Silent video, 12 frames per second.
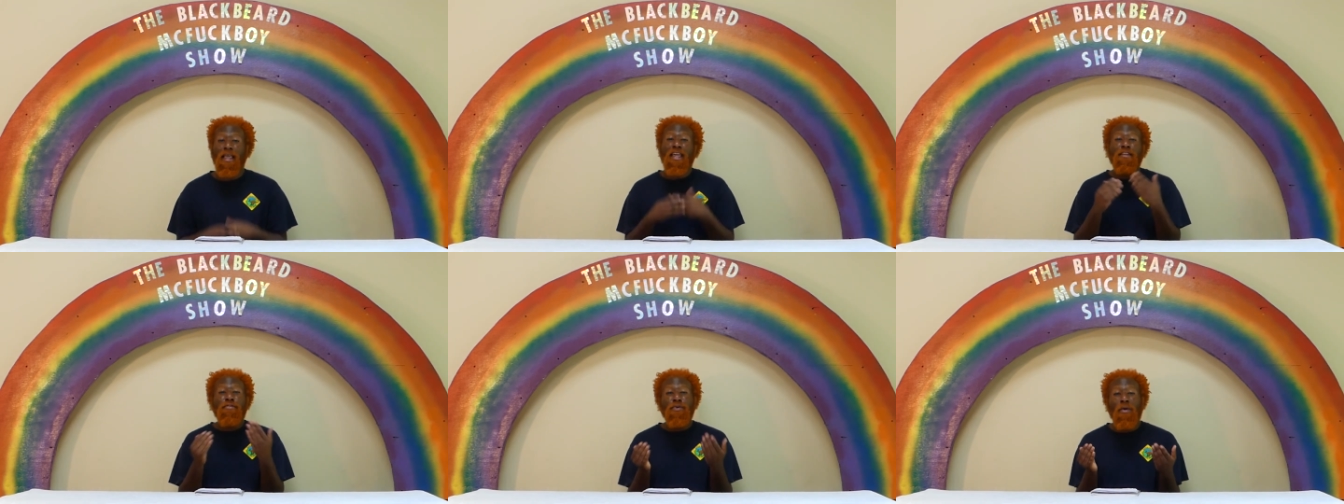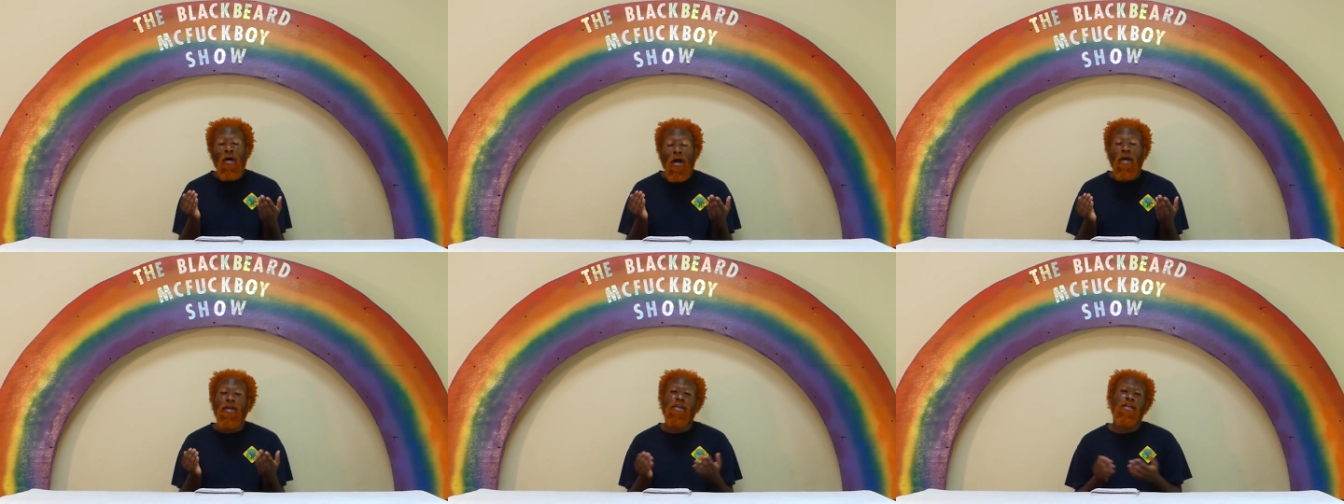And if you
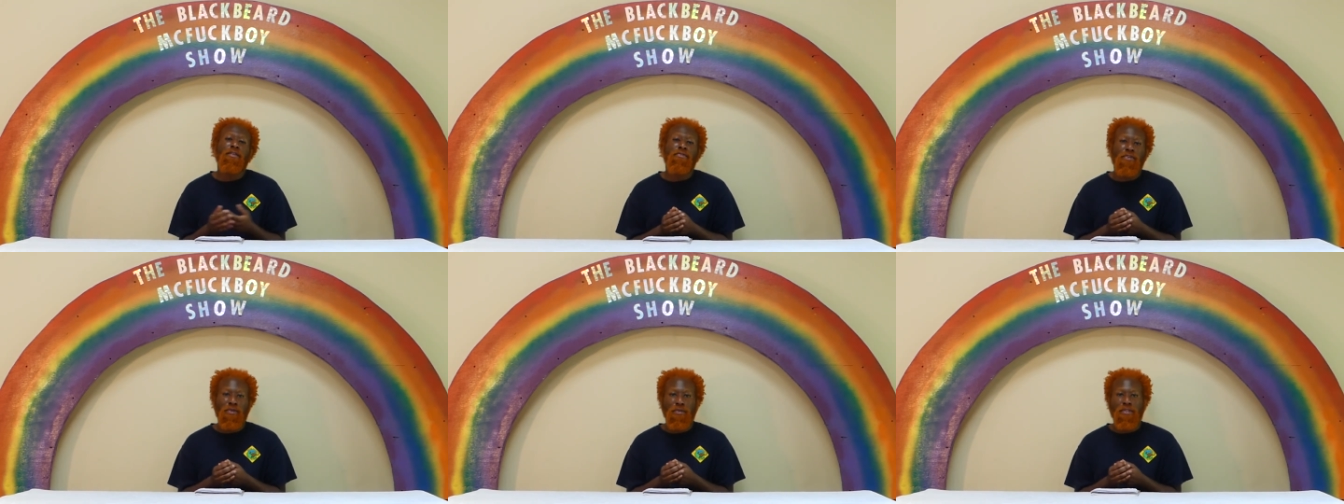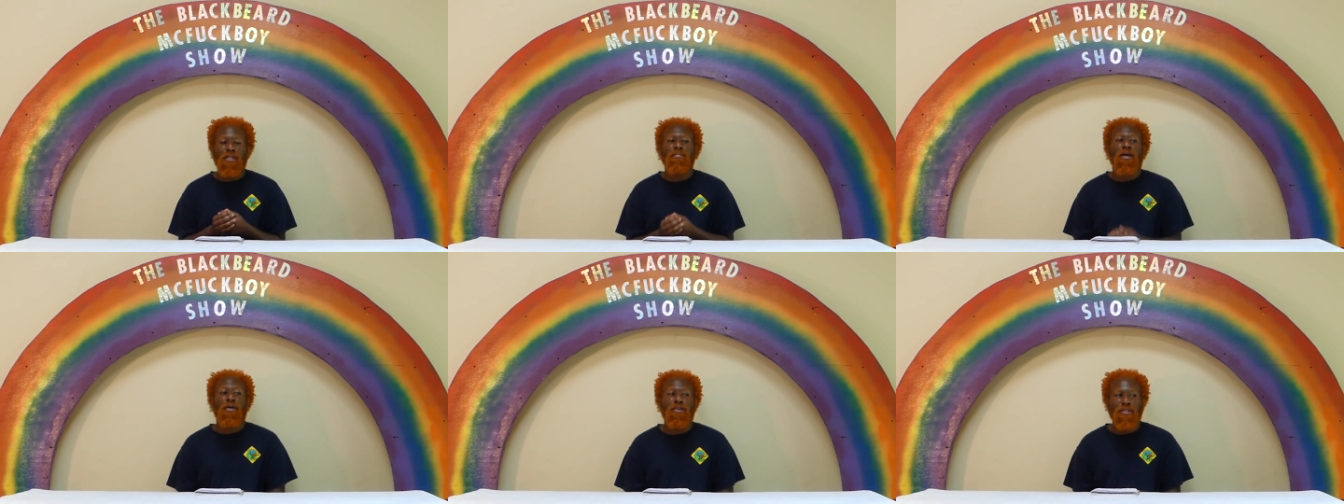are confused
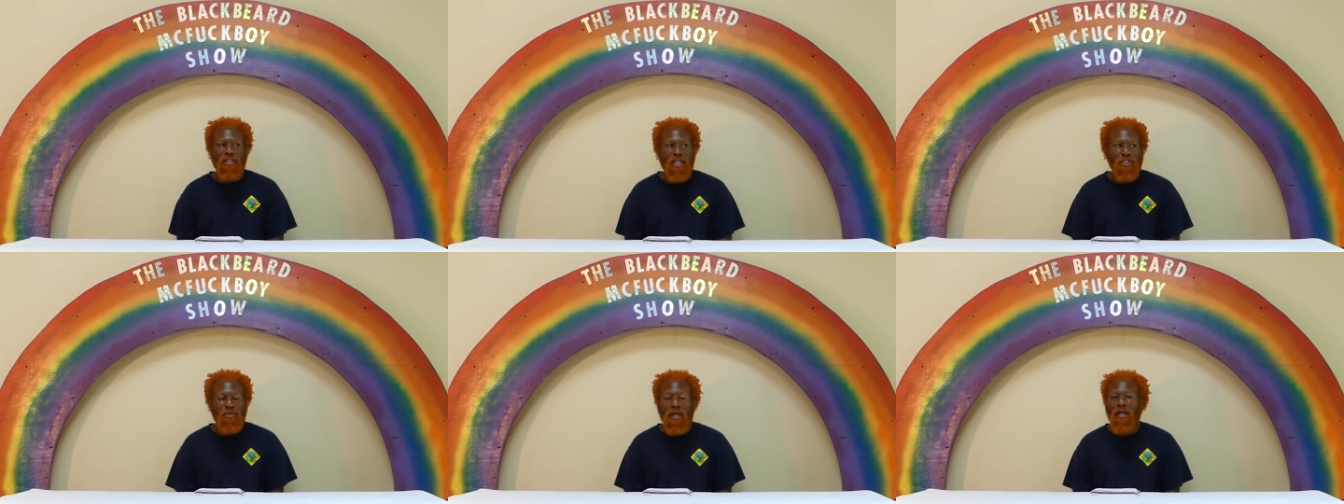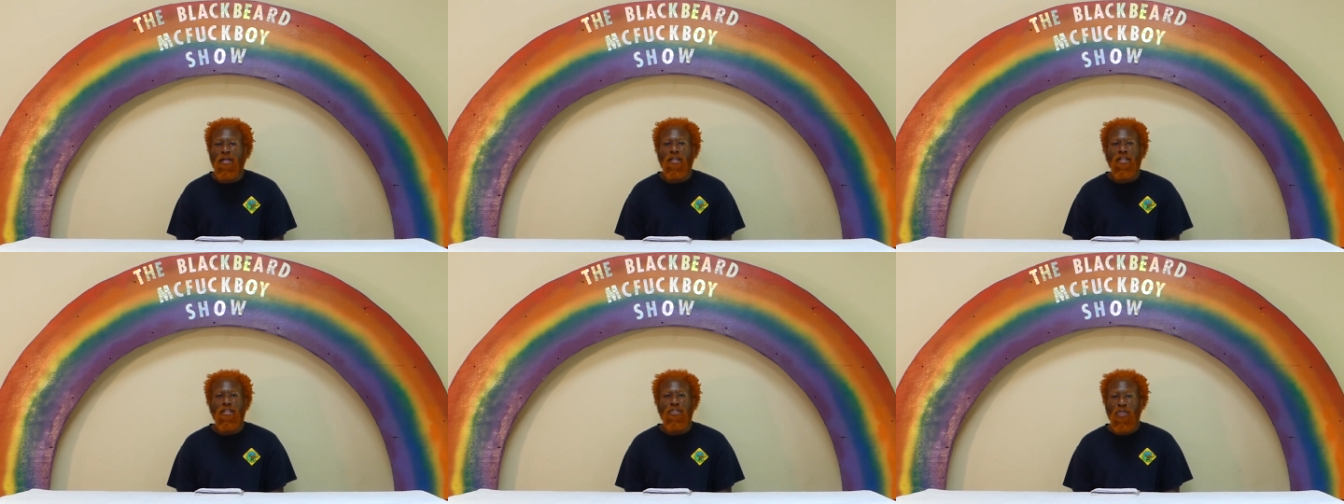about your
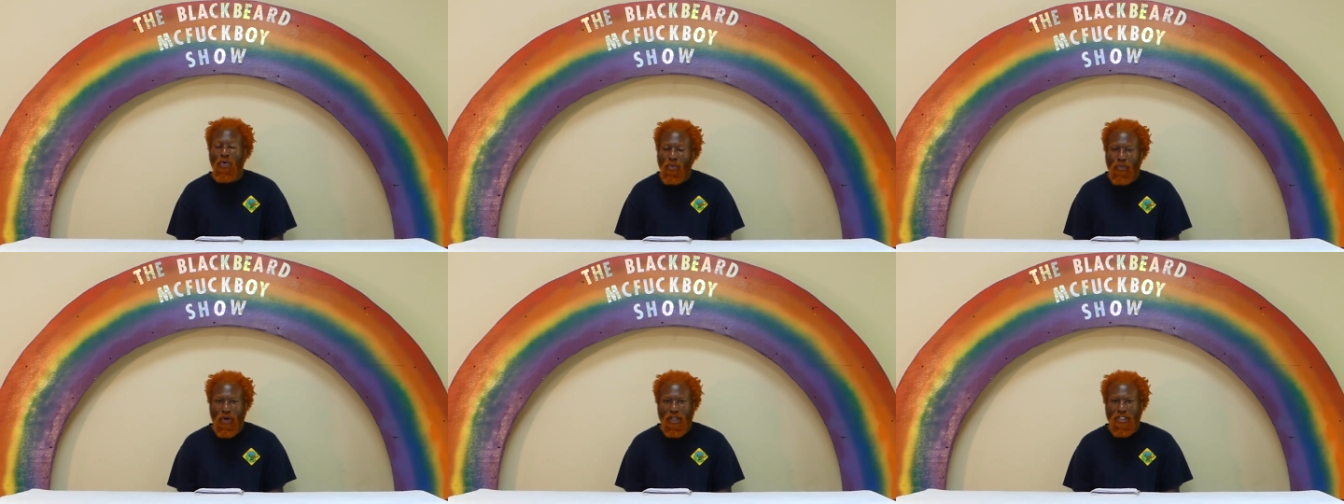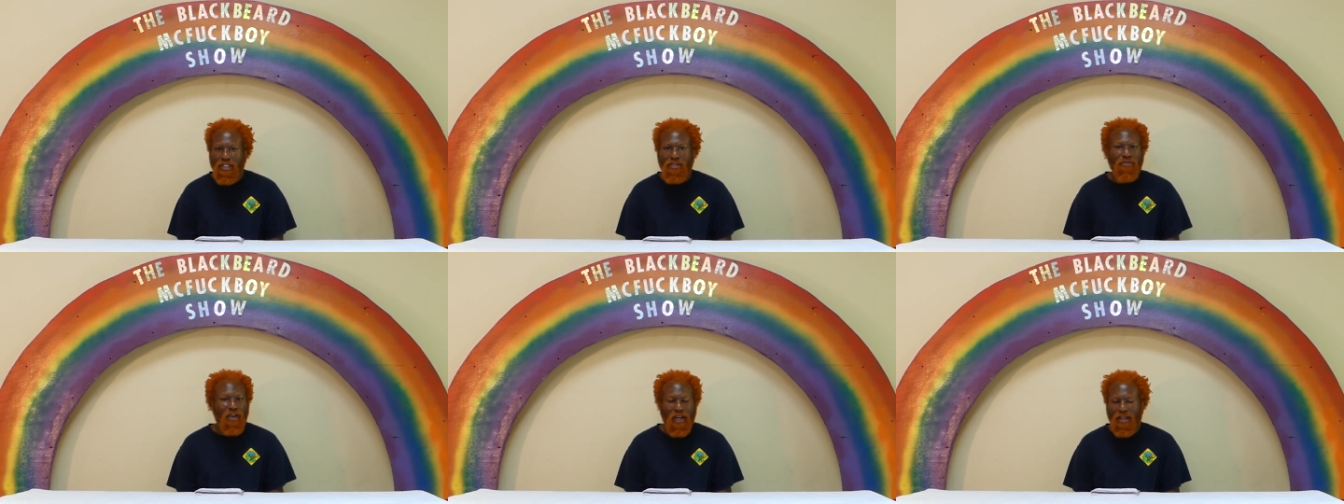sexuality, don't rush to
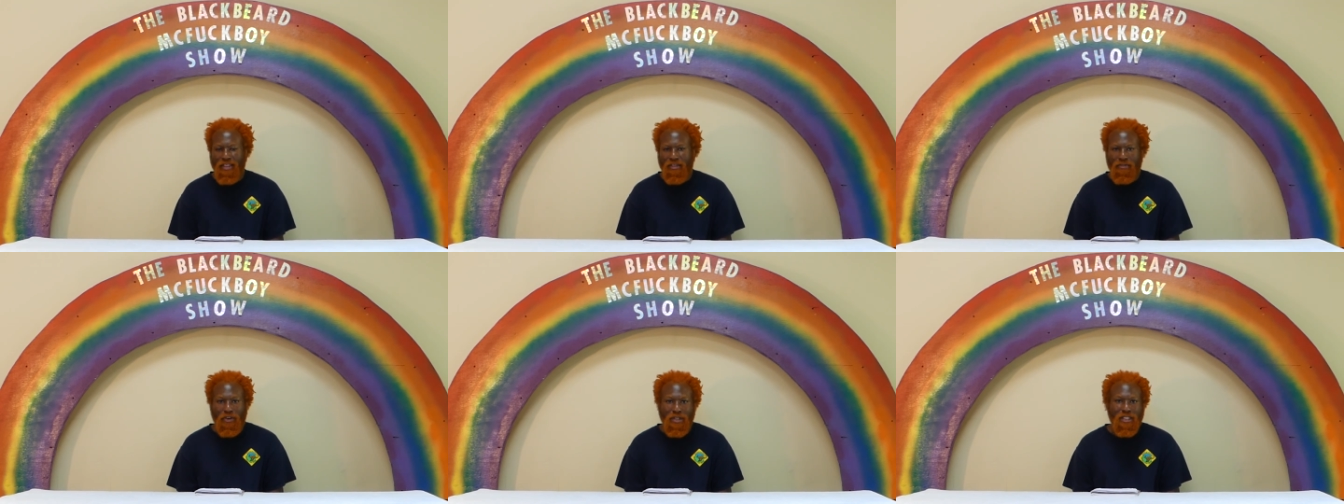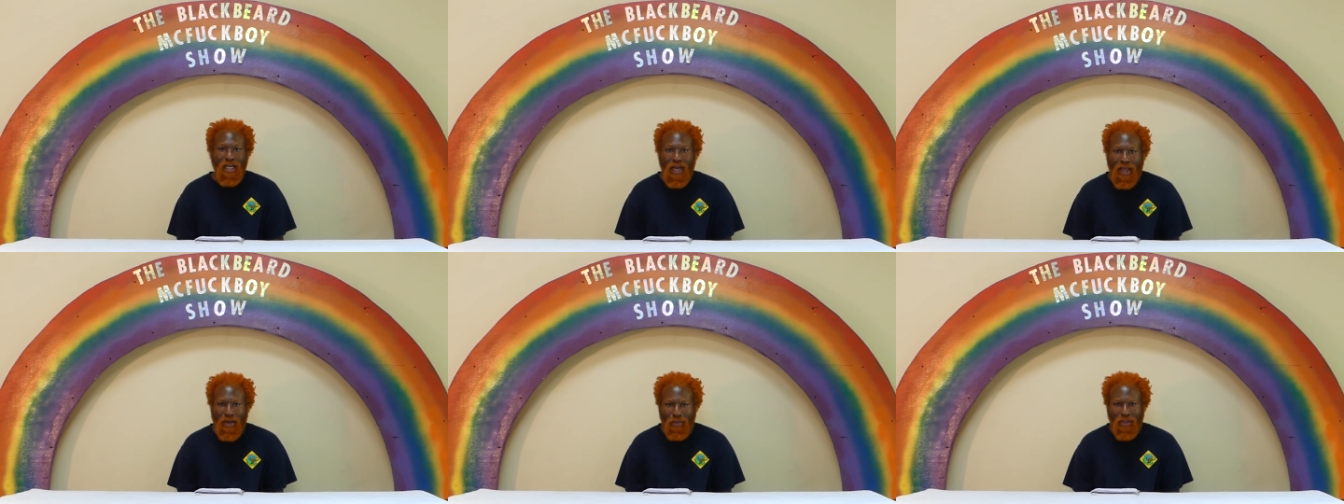fuck the first
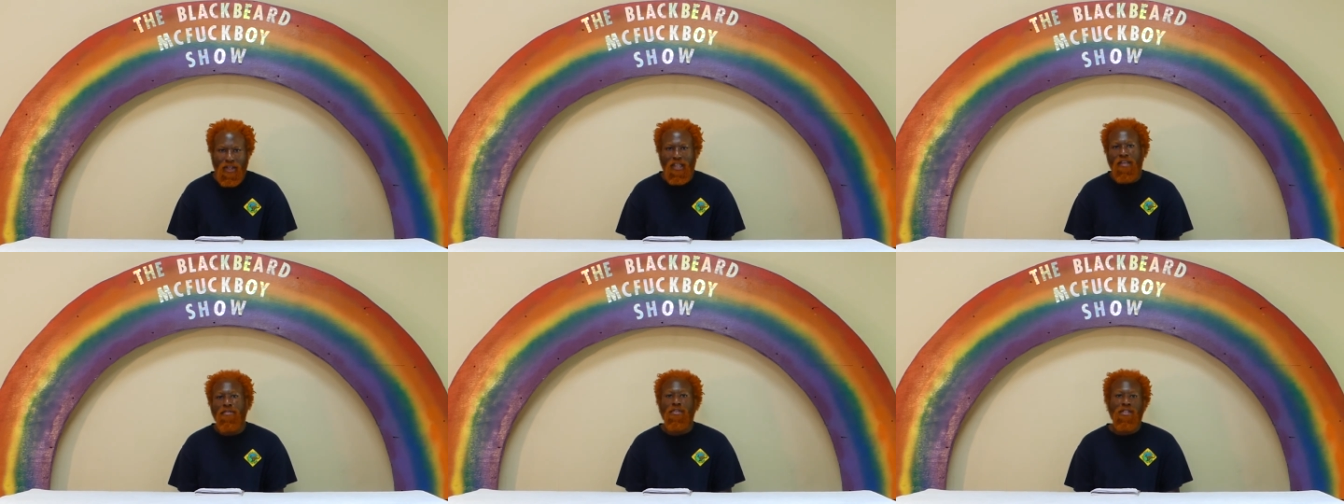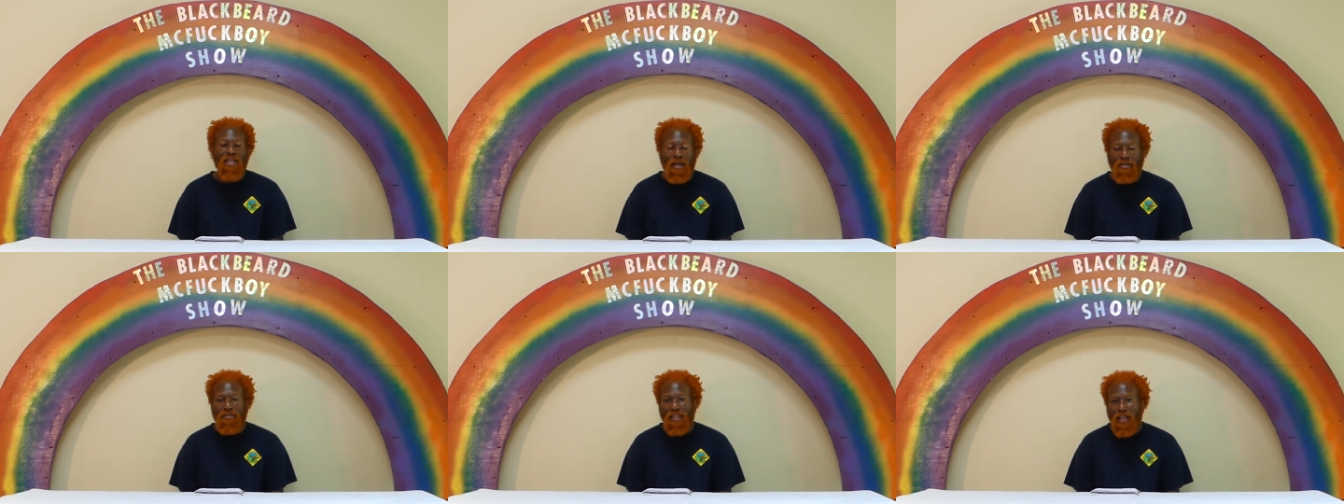guy willing to give you the
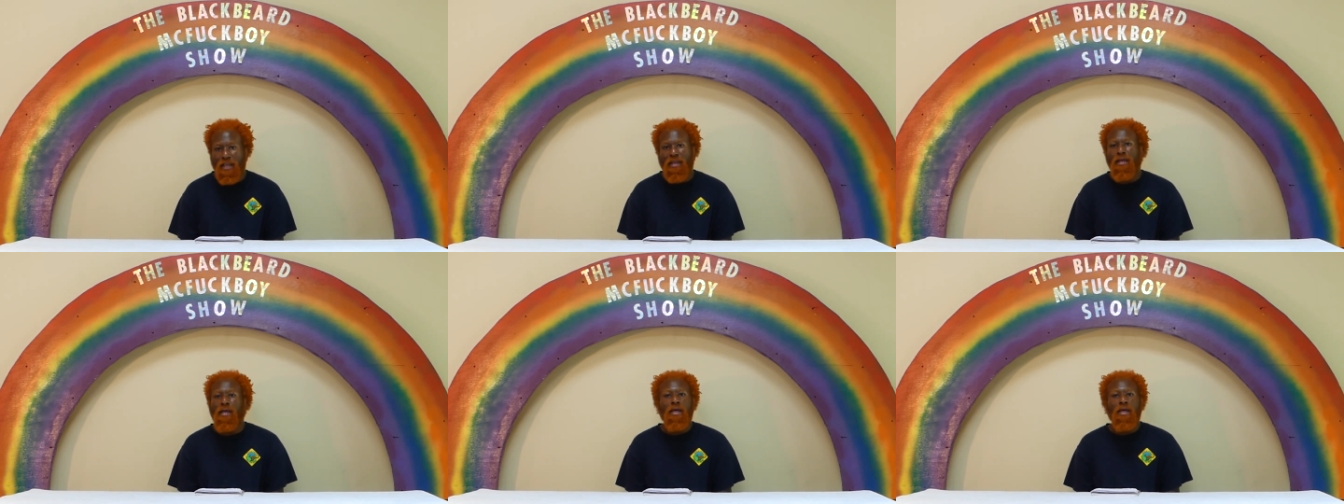time of day,